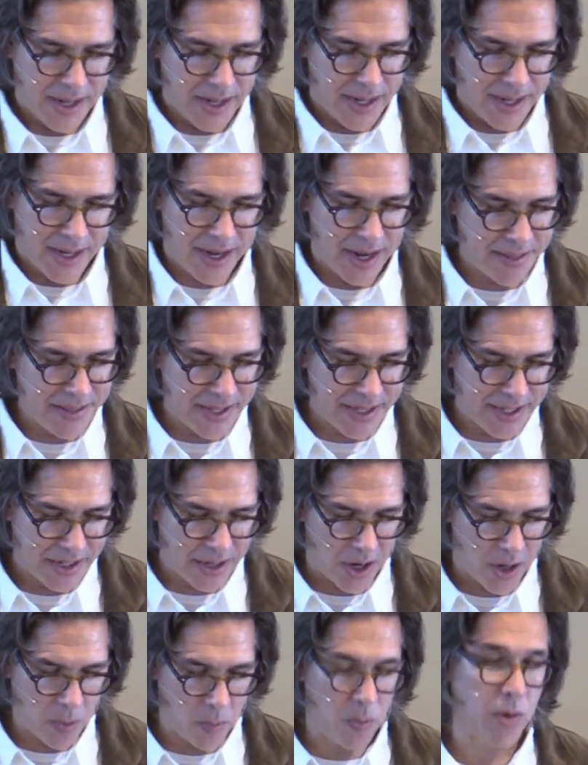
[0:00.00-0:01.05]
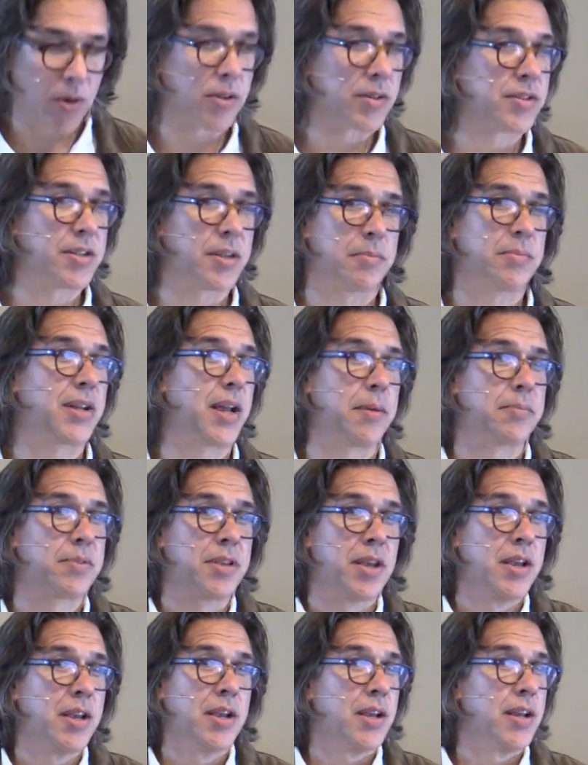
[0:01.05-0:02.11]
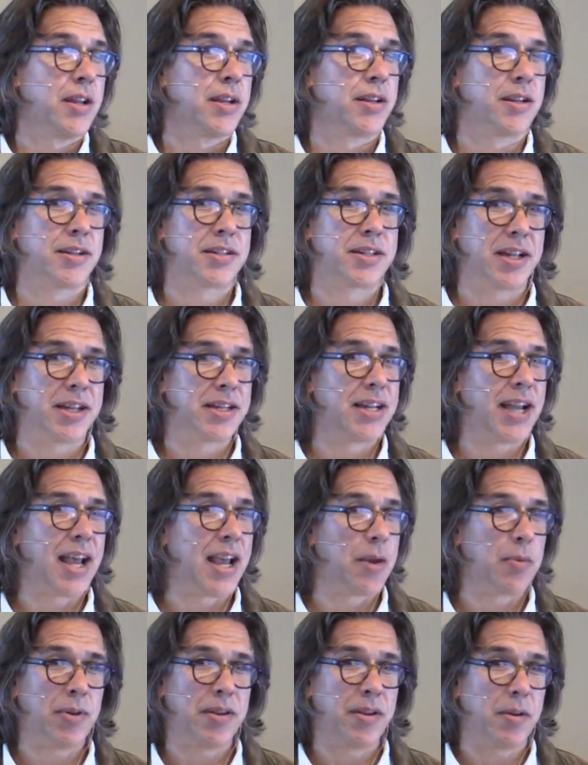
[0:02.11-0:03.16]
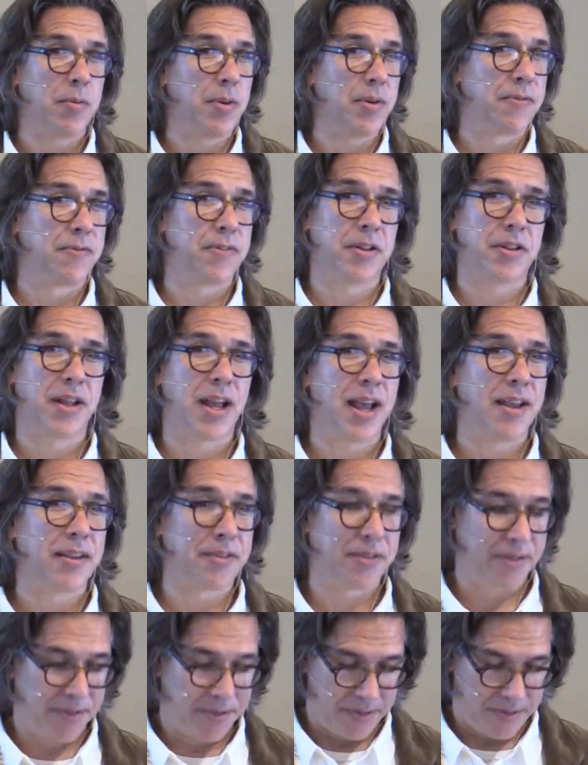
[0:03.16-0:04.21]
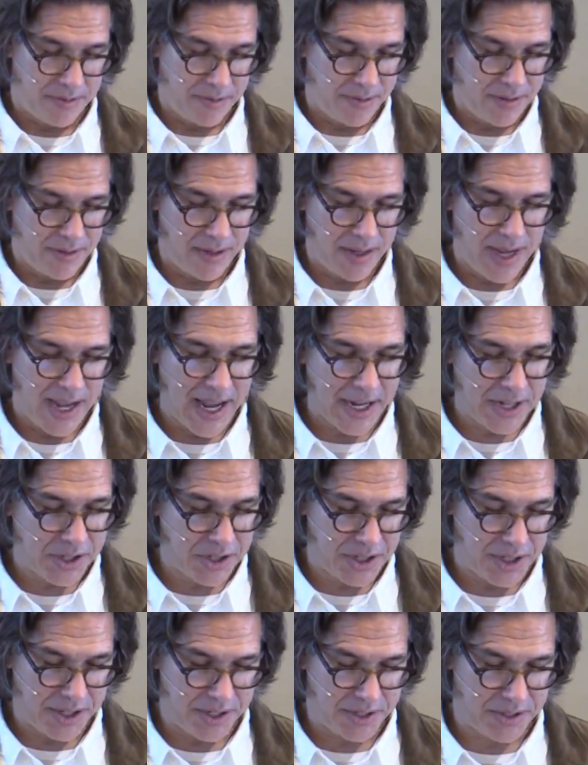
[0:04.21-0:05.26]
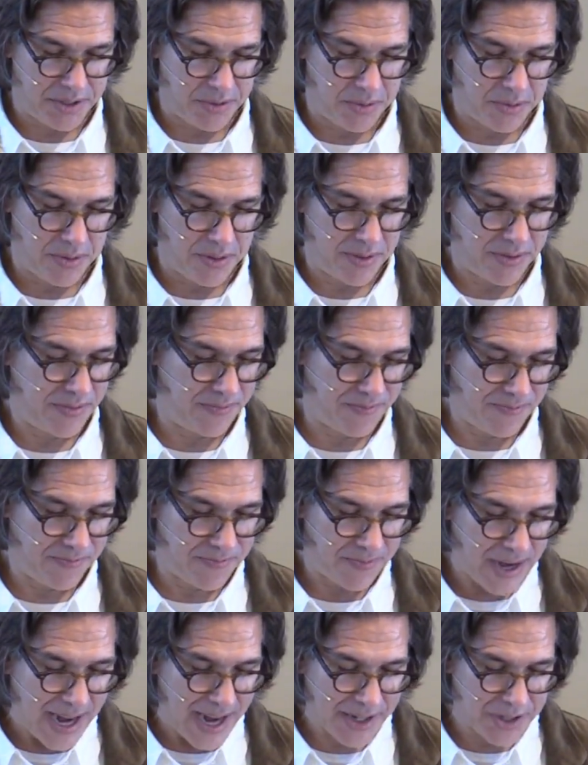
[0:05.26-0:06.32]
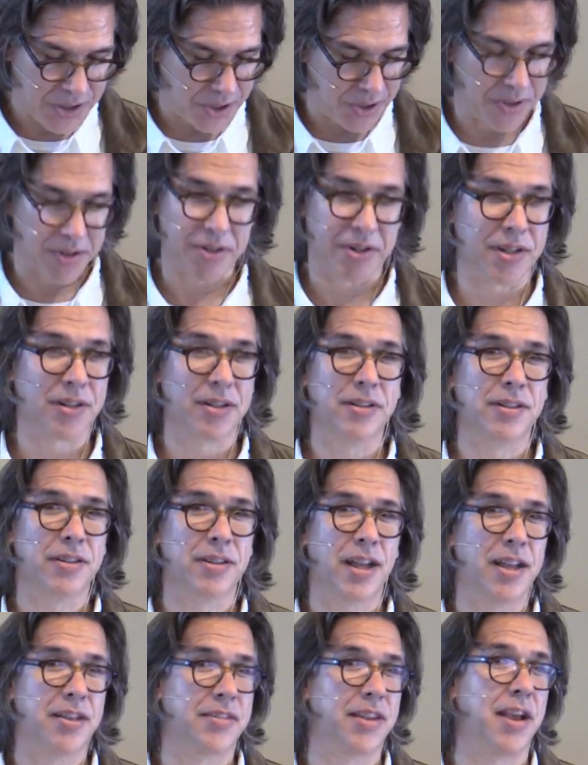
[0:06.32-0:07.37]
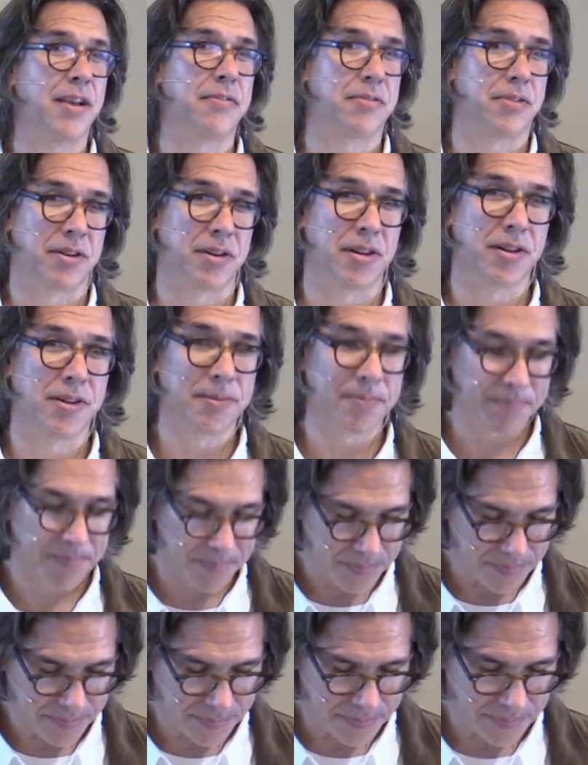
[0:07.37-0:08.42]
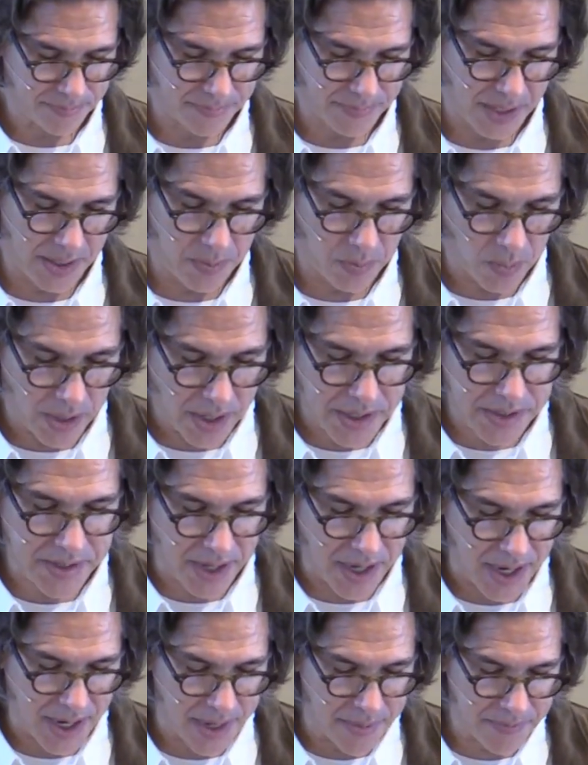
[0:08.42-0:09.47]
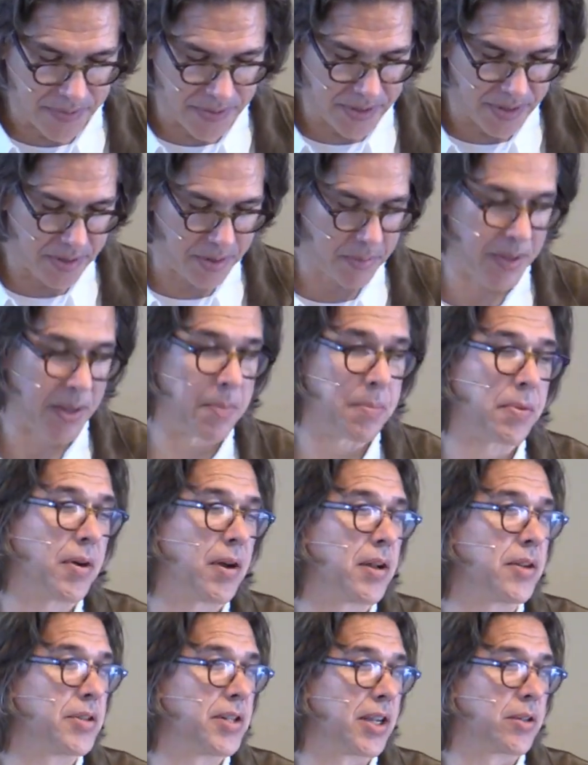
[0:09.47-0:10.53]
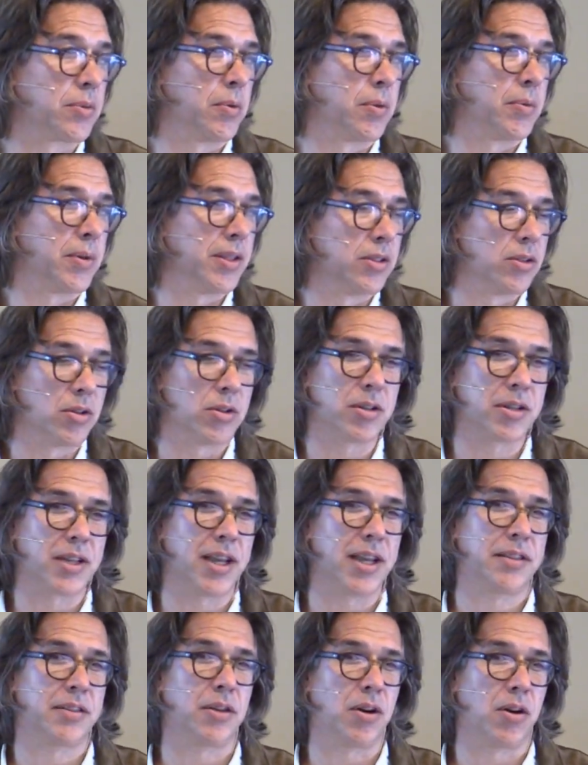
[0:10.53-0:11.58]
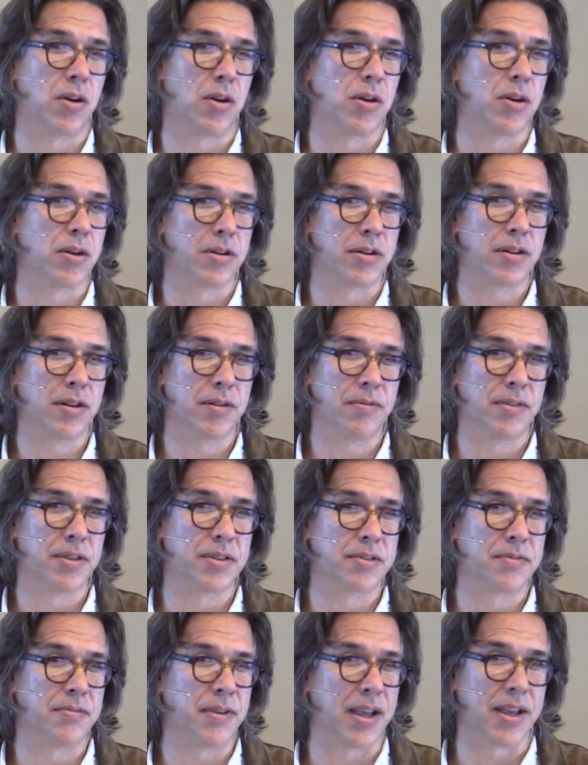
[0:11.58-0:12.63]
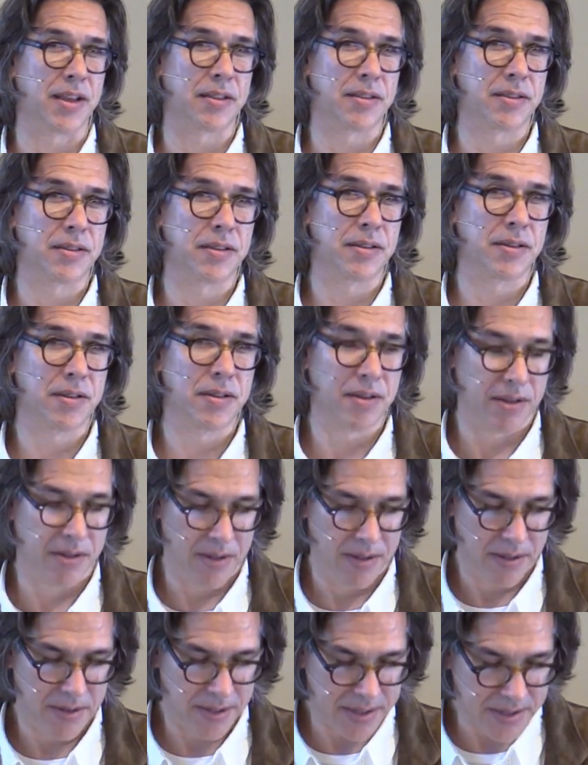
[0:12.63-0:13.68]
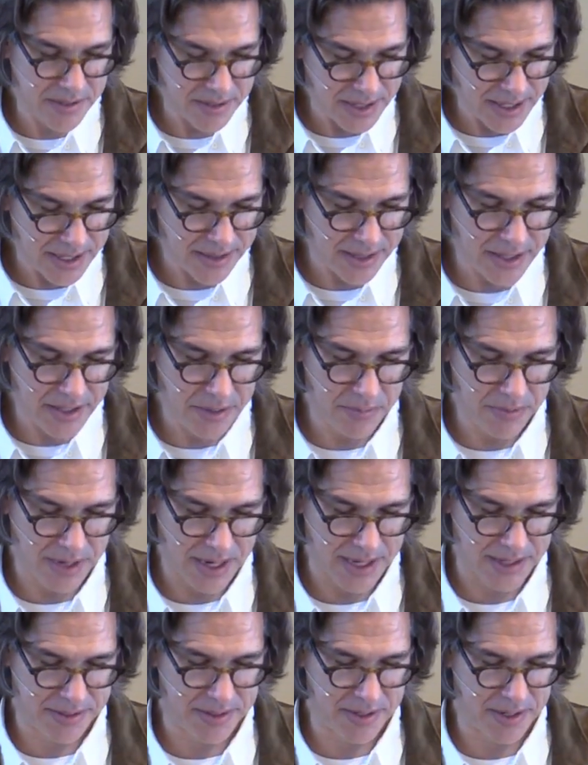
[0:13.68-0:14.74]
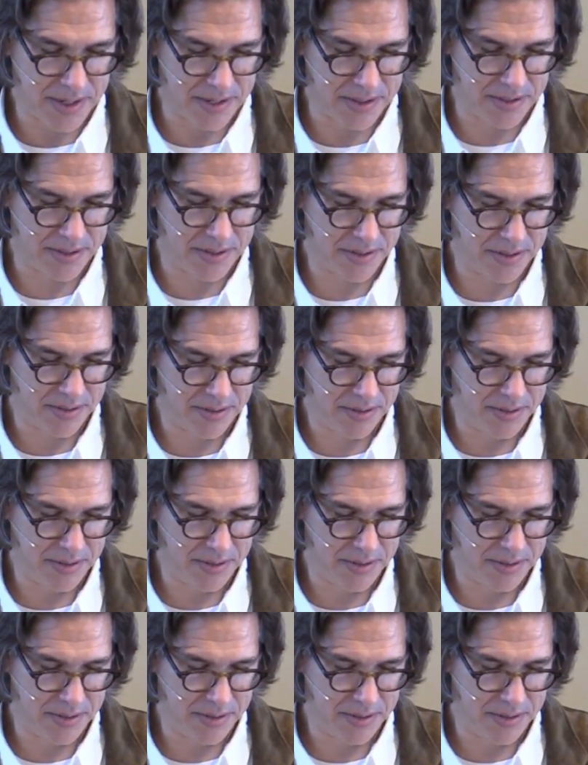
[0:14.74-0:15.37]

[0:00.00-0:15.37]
And I think in our world, sometimes today, we, we feel as anxious or as fractured as ever. And what a time for there to be a project where we look at the heart of this faith, this thing that unites us,